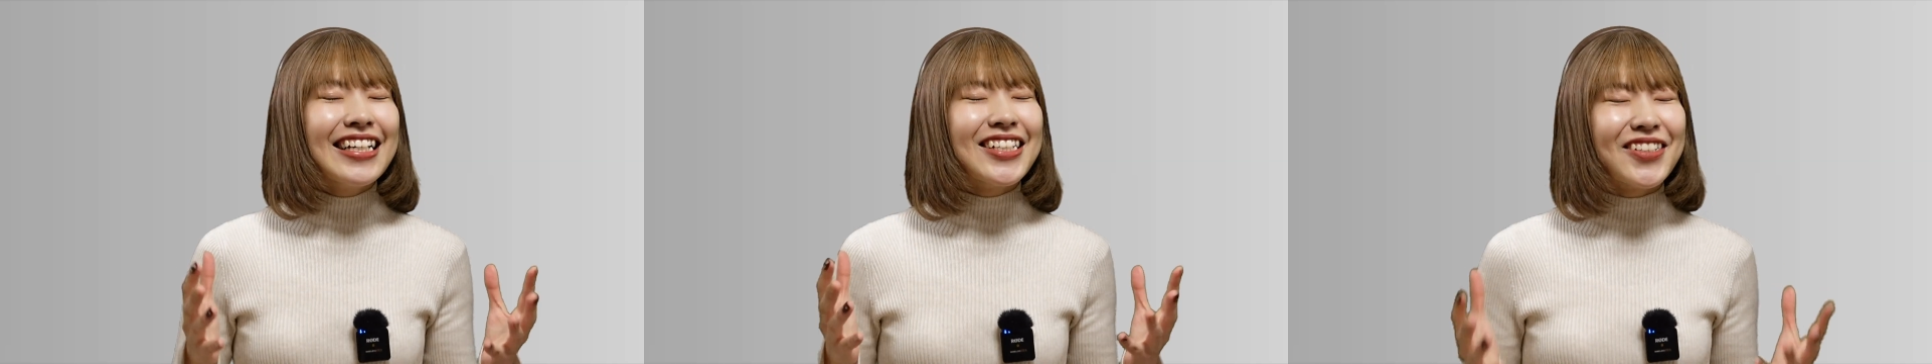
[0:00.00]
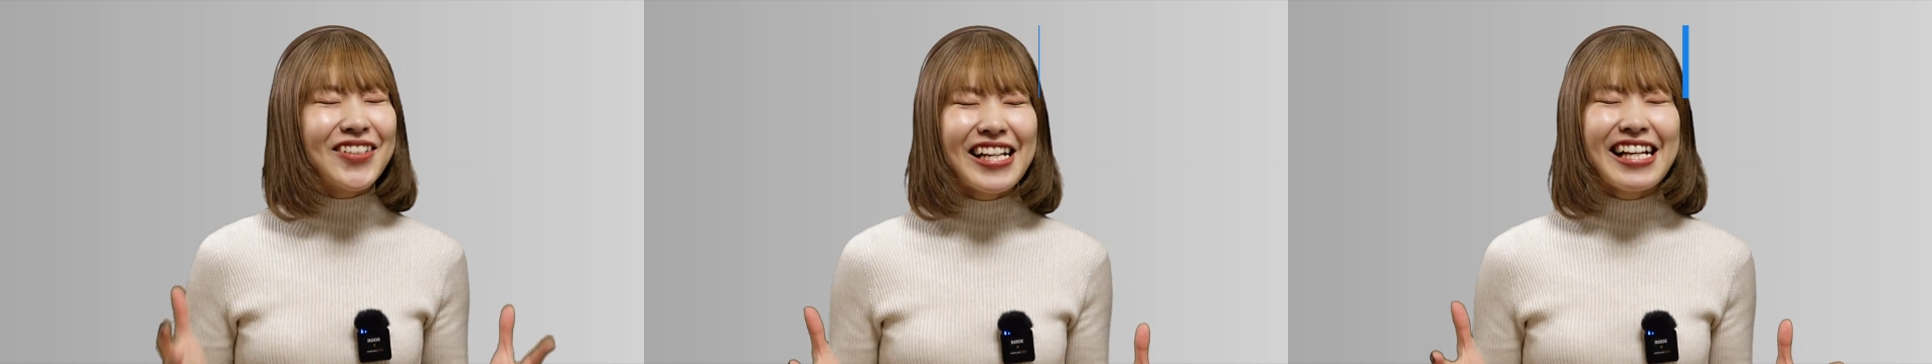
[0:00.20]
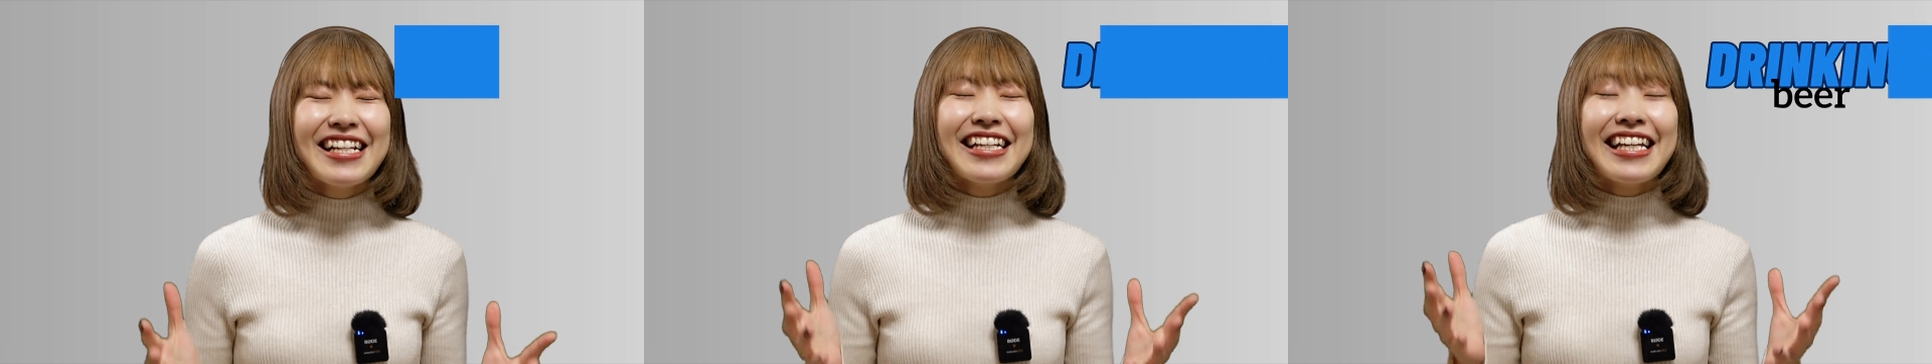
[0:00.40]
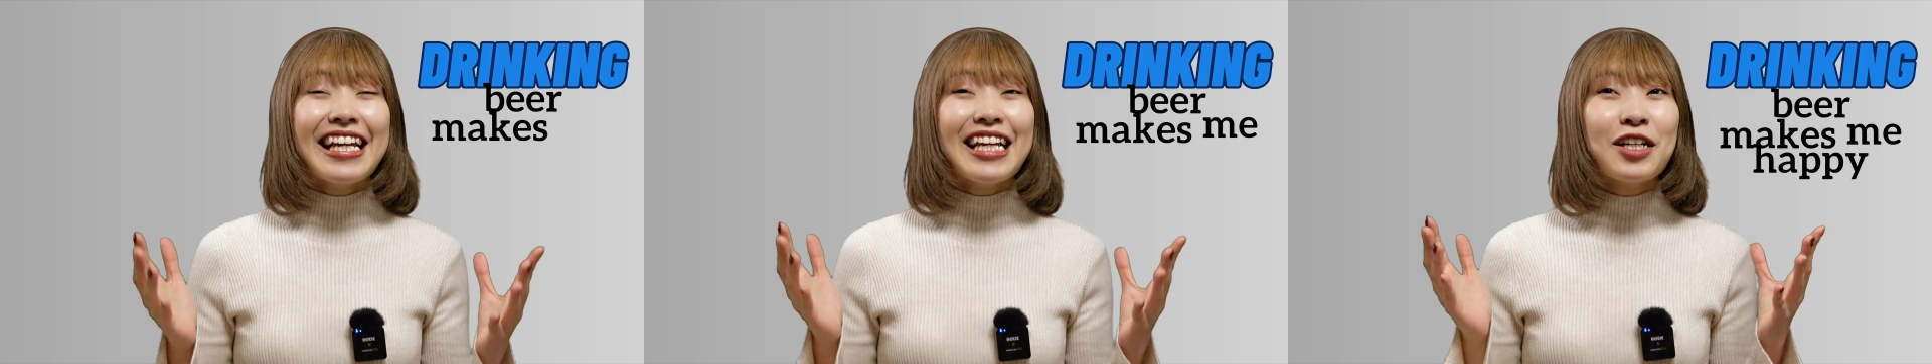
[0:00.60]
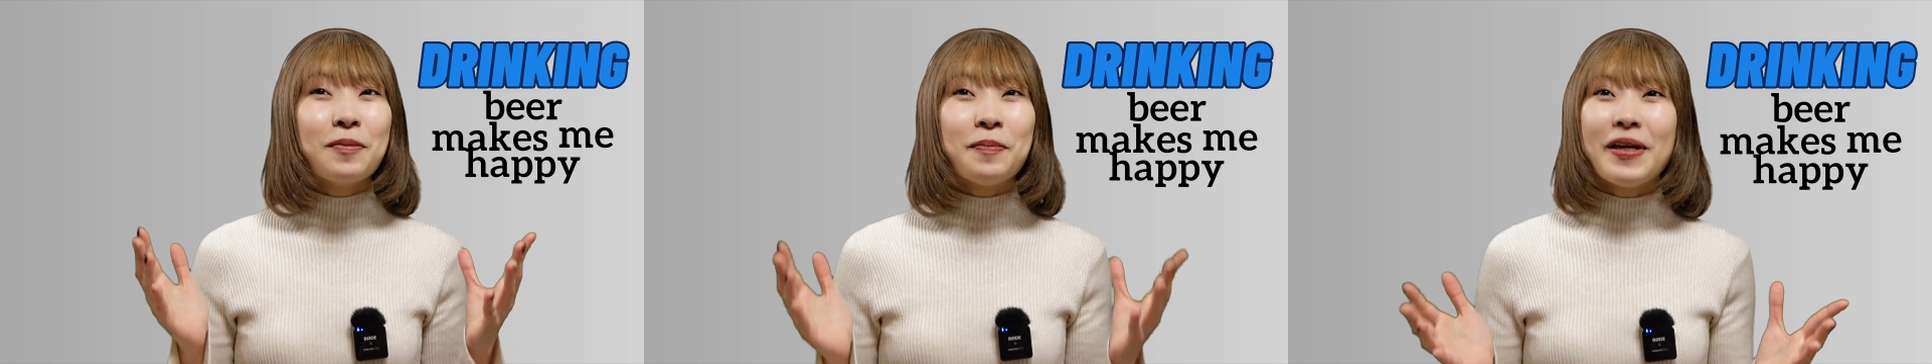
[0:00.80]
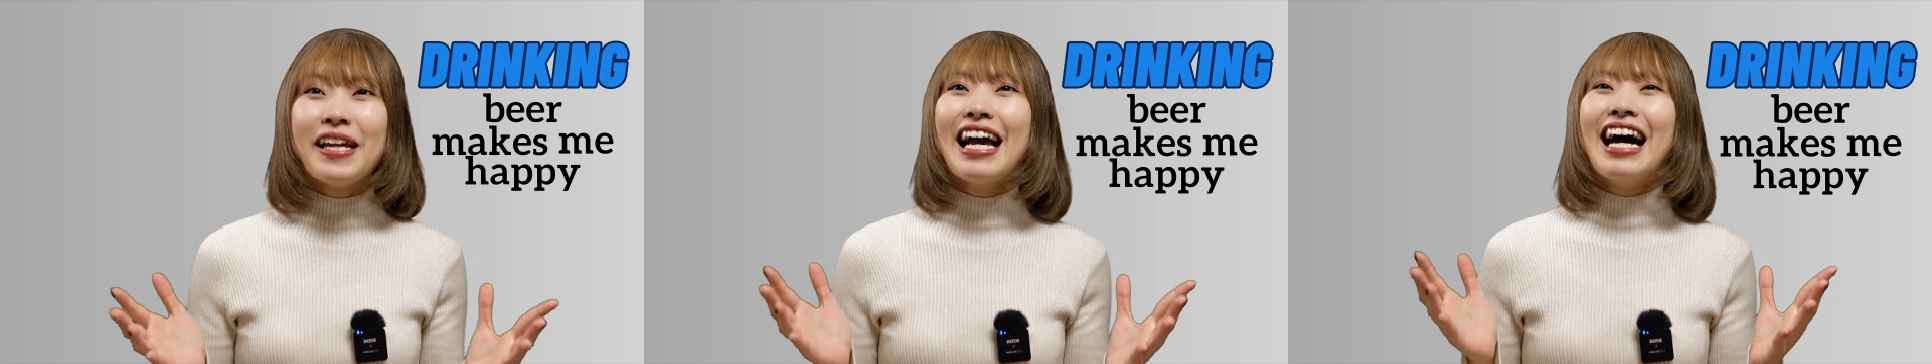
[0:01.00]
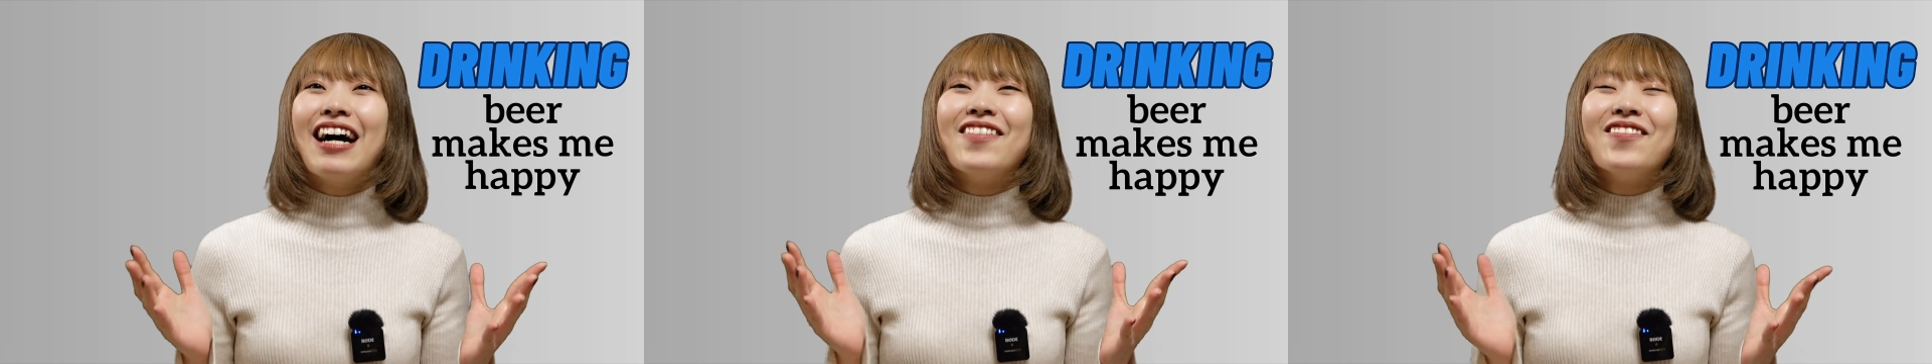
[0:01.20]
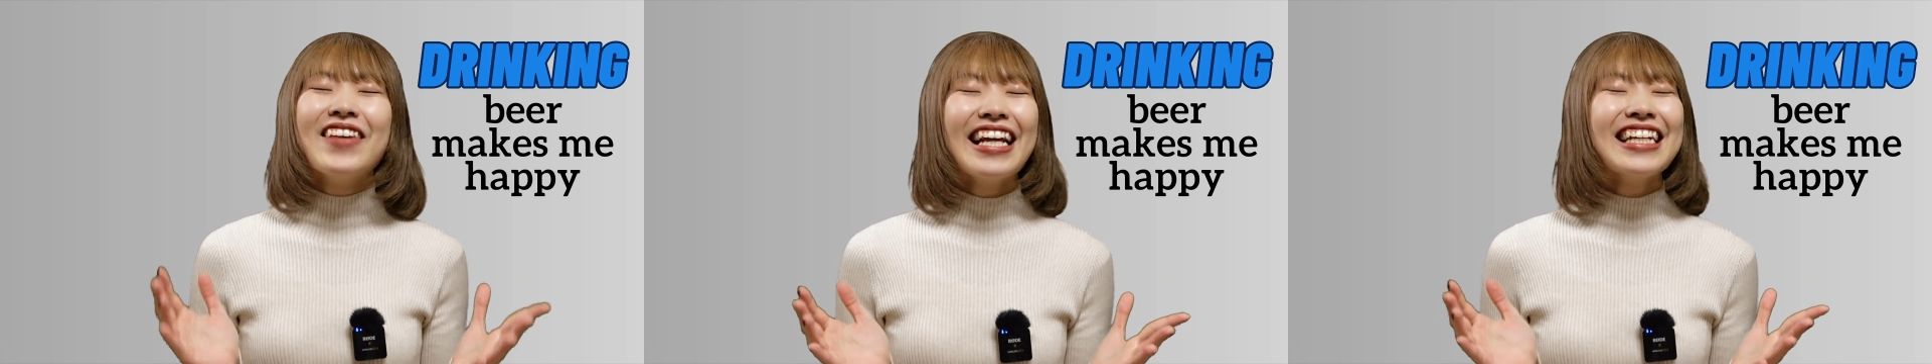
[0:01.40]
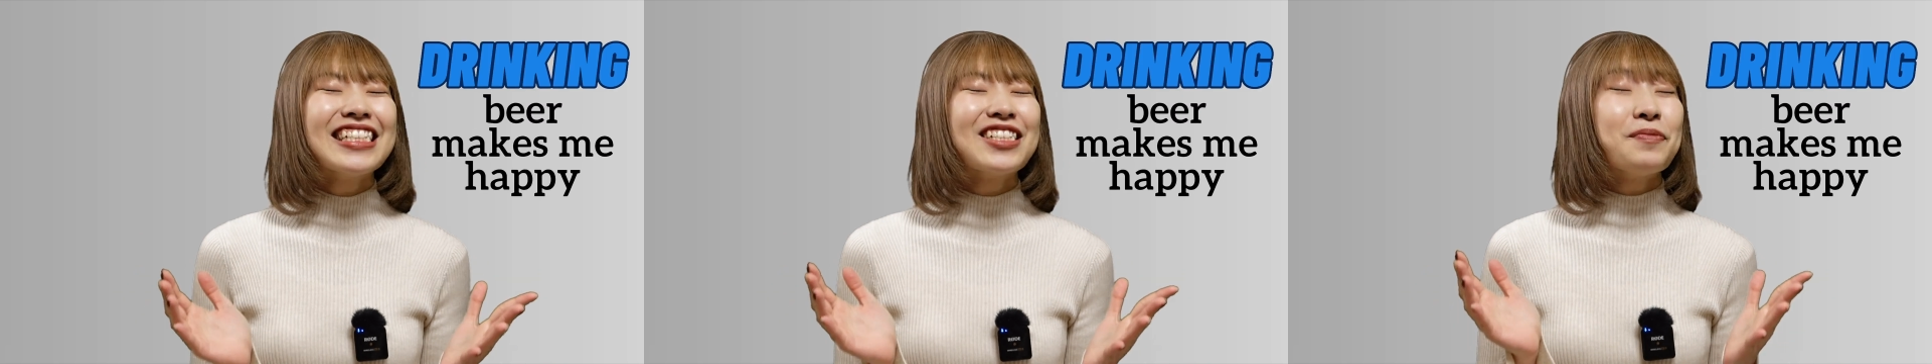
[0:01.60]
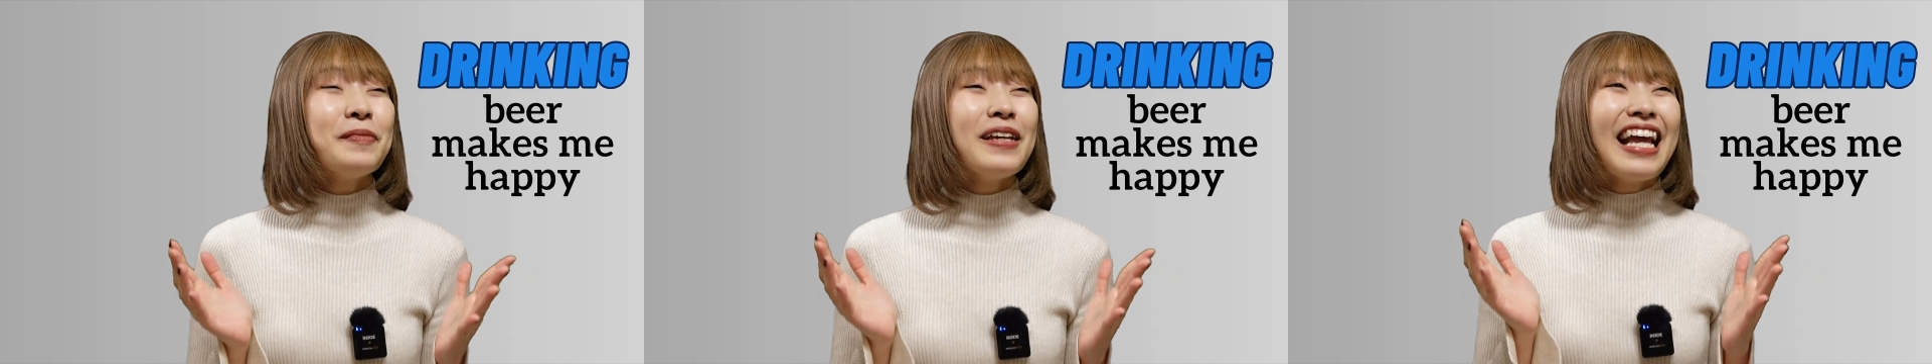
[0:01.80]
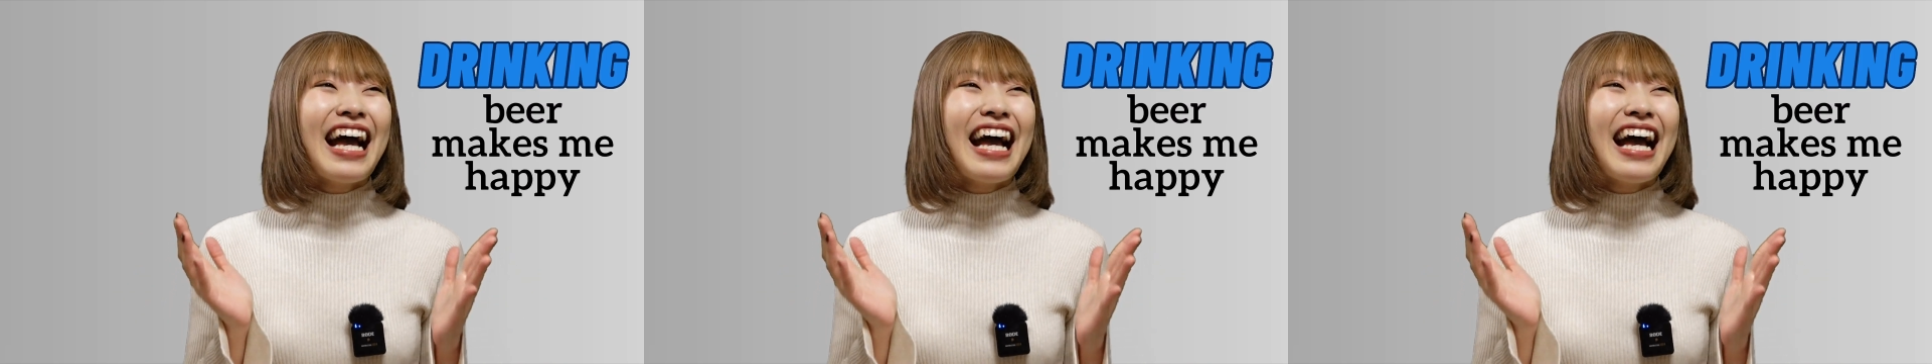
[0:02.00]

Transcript: Drinking beer makes me